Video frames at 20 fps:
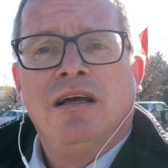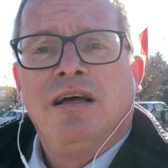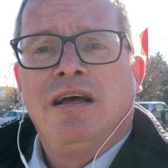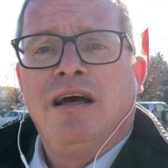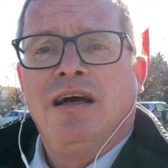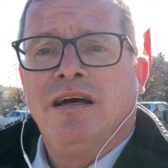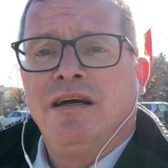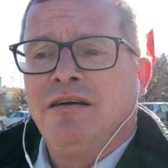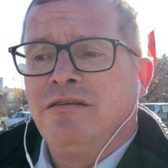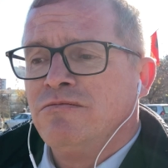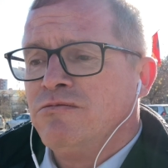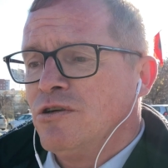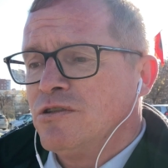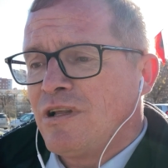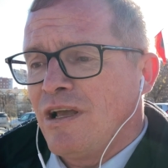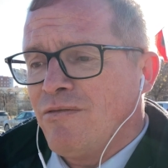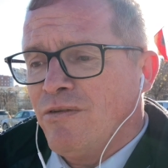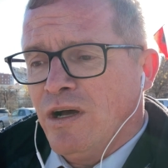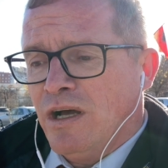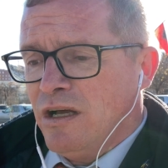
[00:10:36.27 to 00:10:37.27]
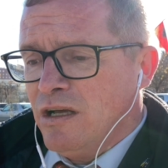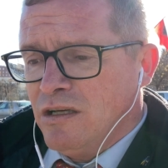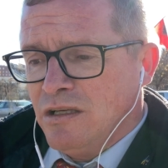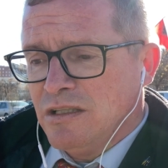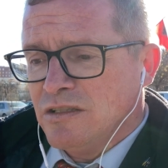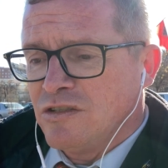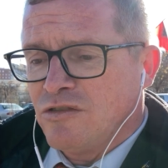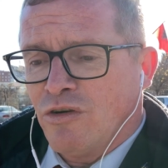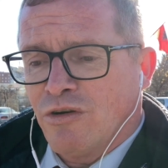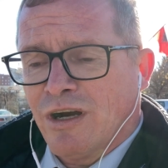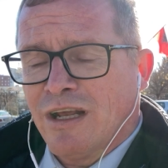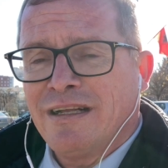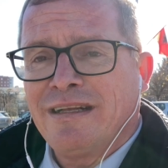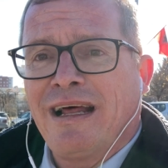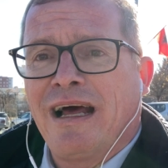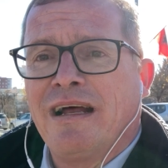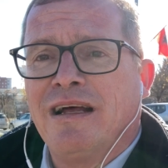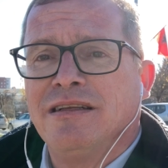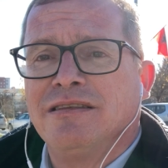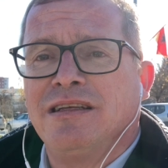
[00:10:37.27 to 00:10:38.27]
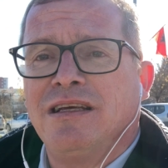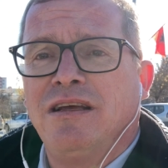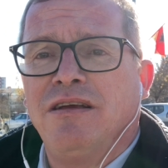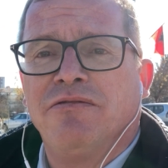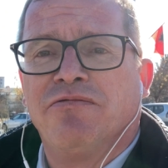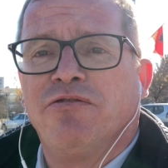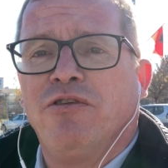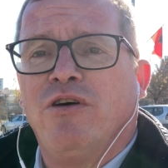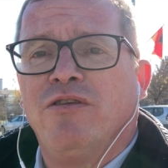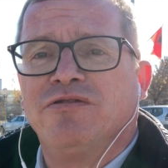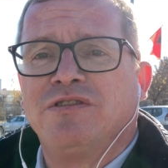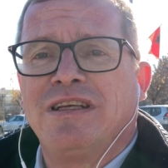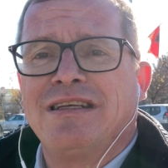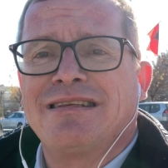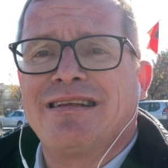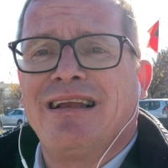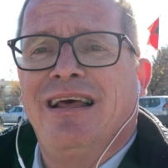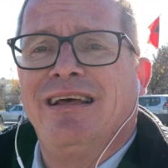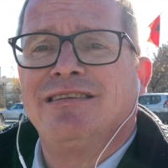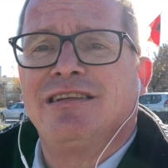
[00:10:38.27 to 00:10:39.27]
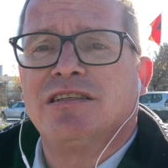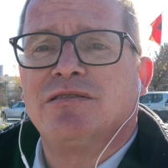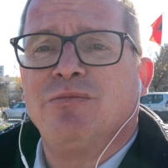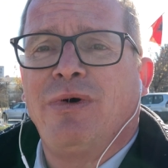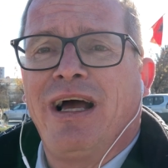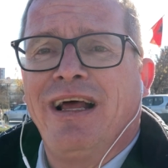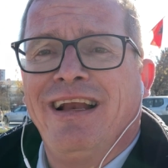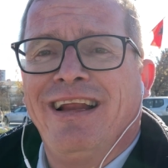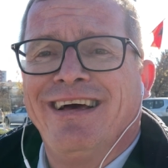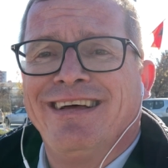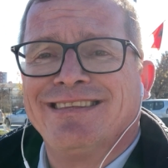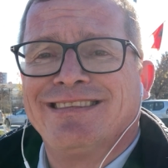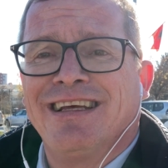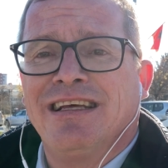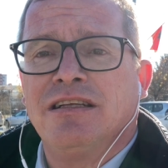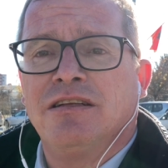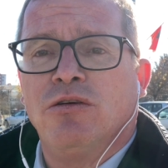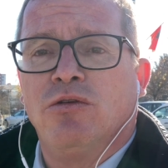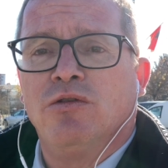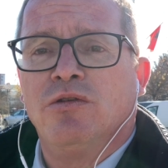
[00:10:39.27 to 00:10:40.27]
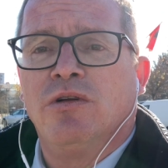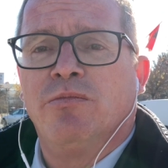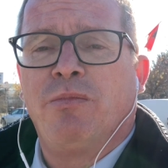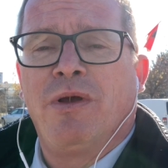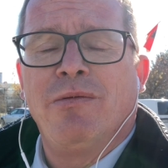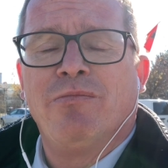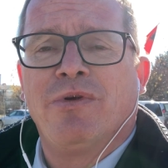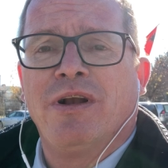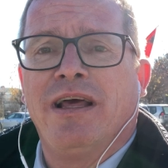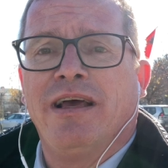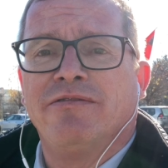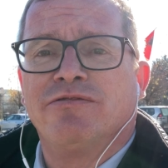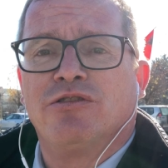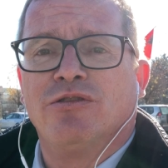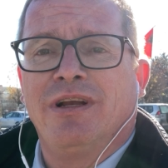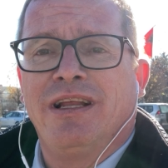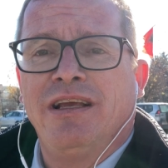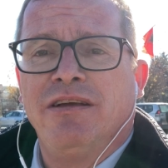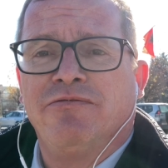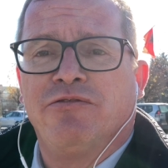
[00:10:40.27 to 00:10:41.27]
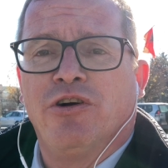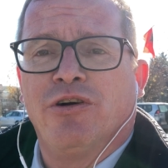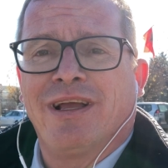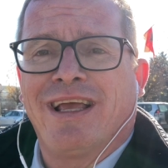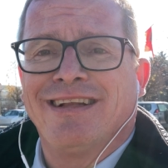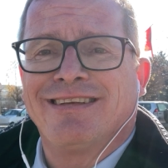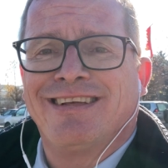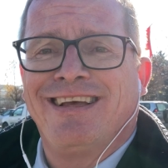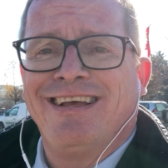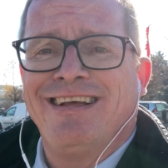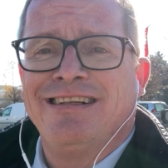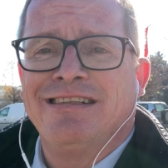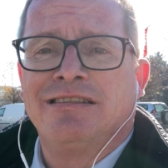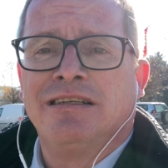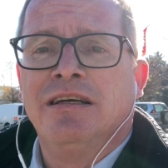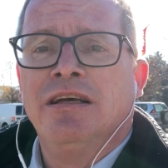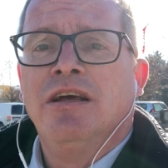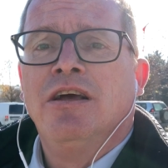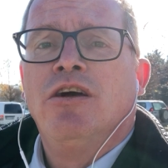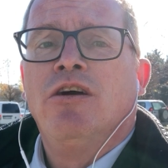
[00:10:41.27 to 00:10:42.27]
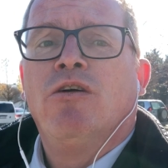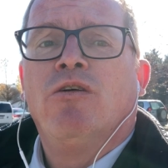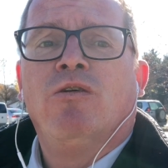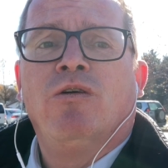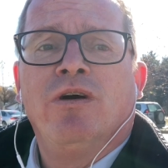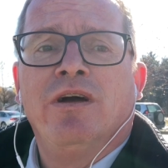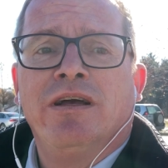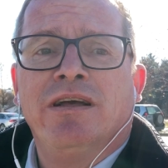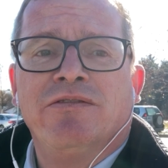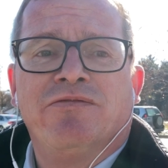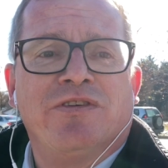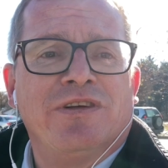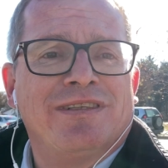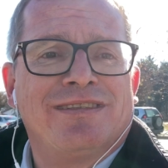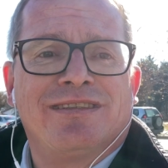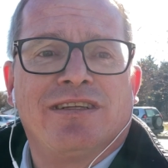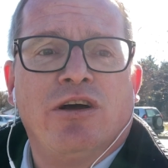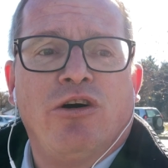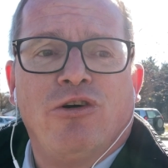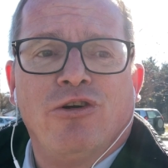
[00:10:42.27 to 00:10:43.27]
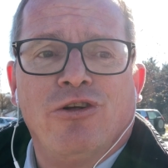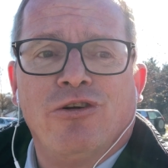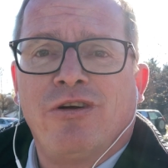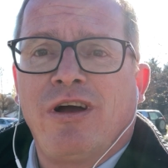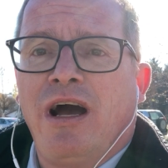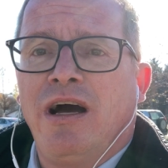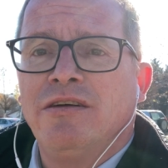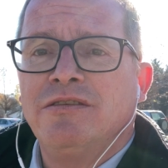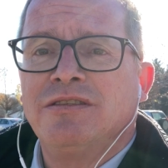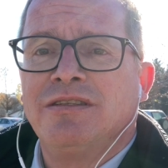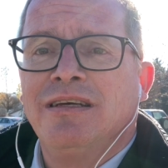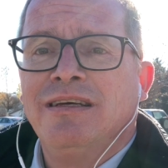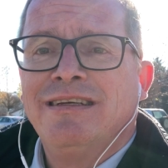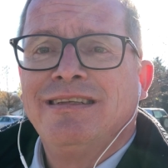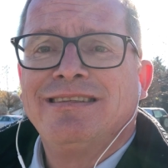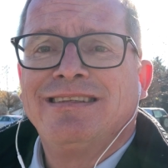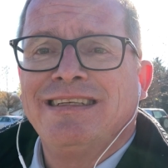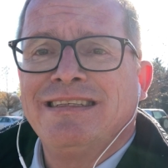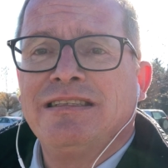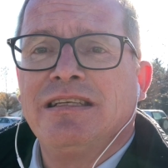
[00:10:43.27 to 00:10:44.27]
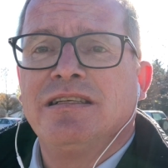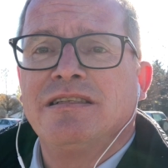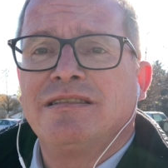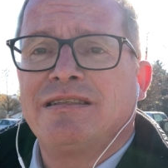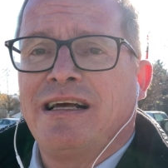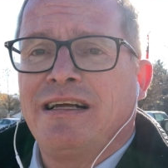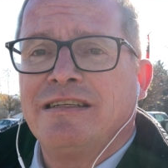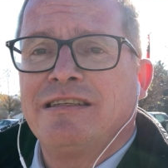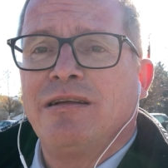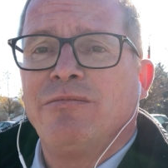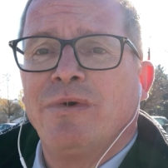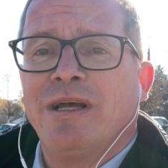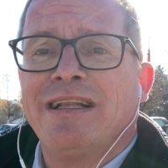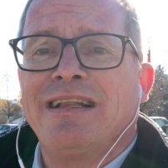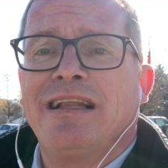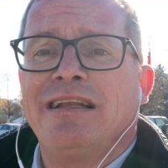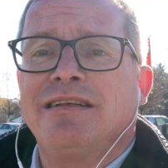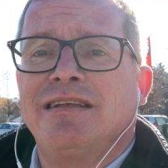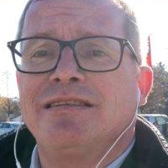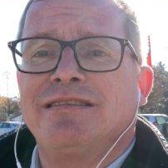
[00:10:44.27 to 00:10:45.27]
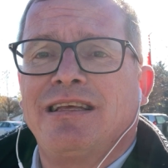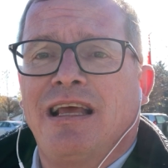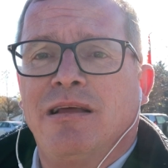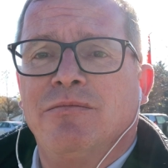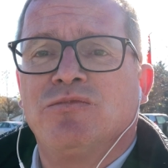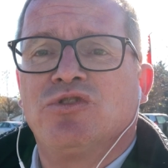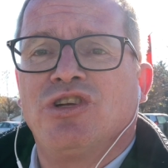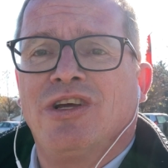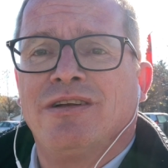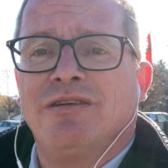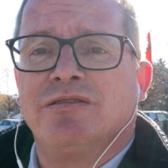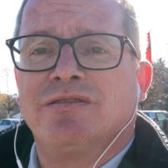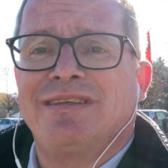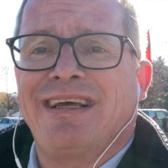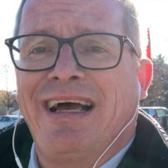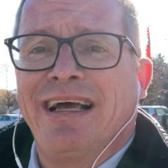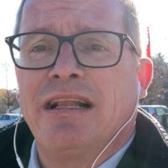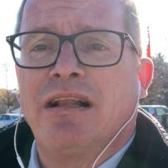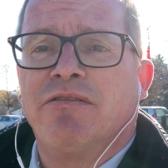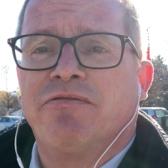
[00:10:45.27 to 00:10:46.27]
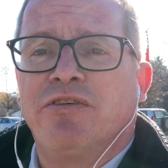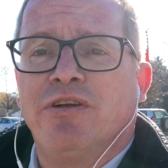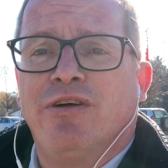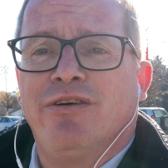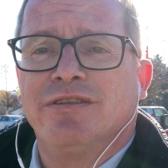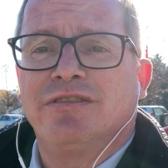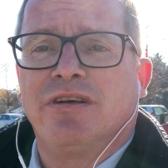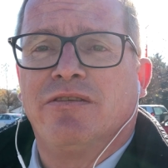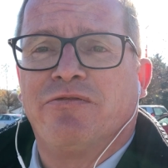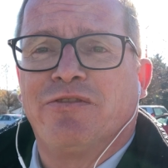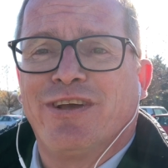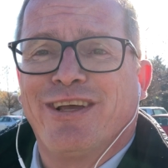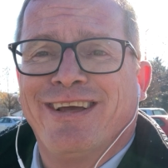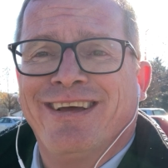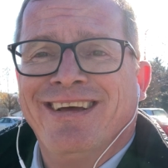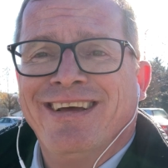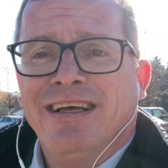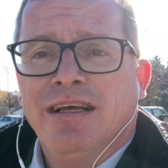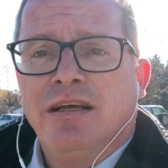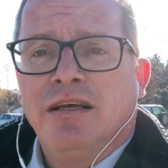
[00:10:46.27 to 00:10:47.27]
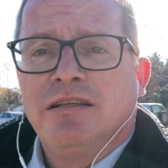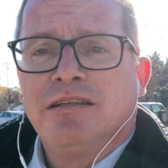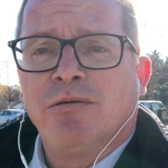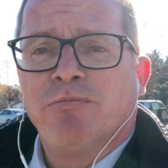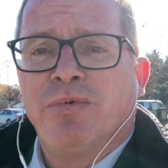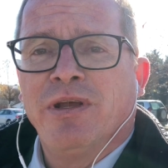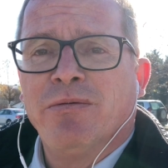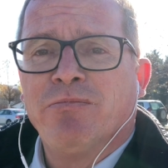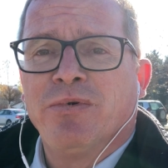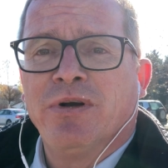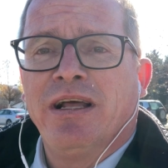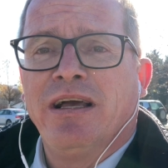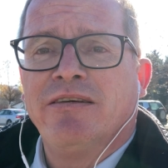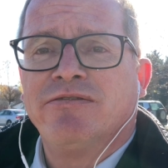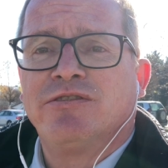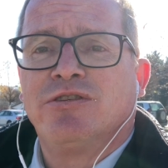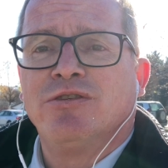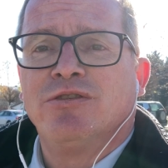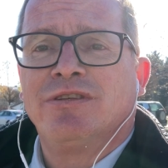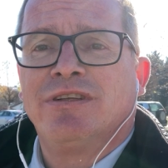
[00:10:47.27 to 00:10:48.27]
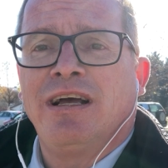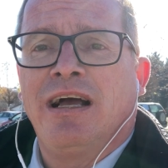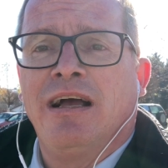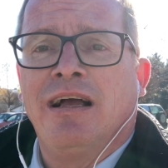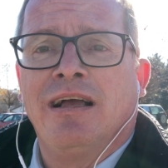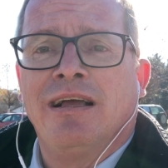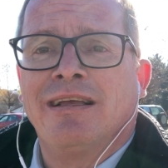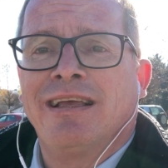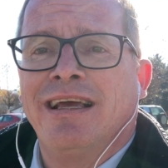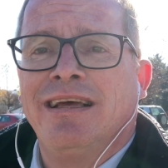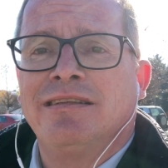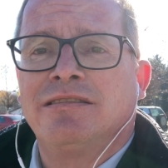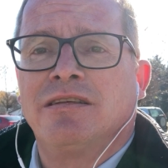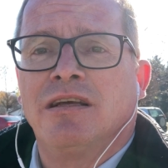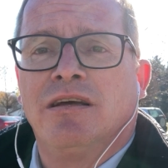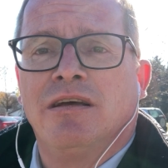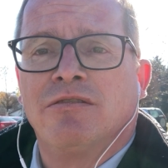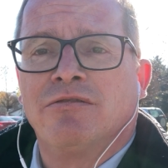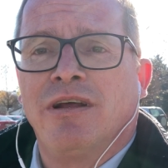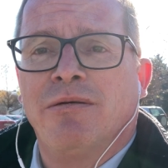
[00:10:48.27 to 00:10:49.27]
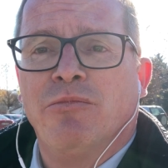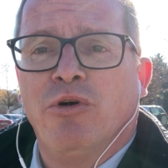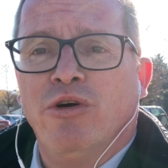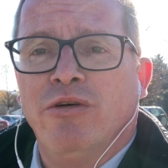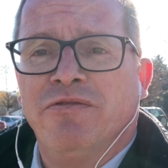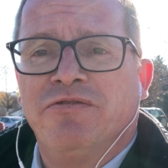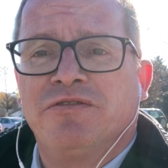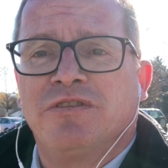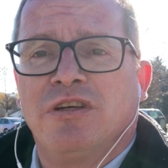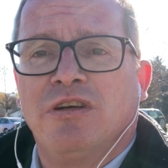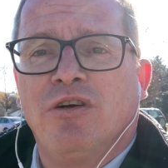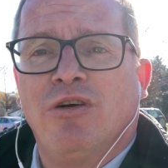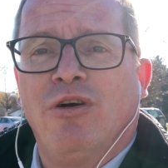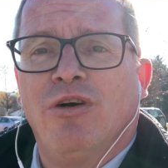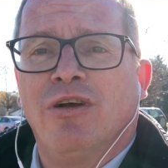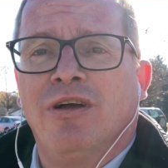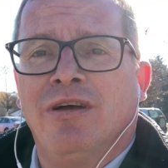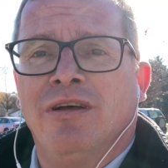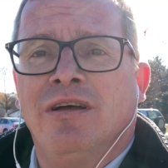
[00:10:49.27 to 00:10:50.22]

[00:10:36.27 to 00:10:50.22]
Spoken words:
whatever historic narrative of this land is my land and all the people have to leave or get killed, or if it's the Holocaust. This is ultimately the same genocidal philosophy. The people have to get removed, or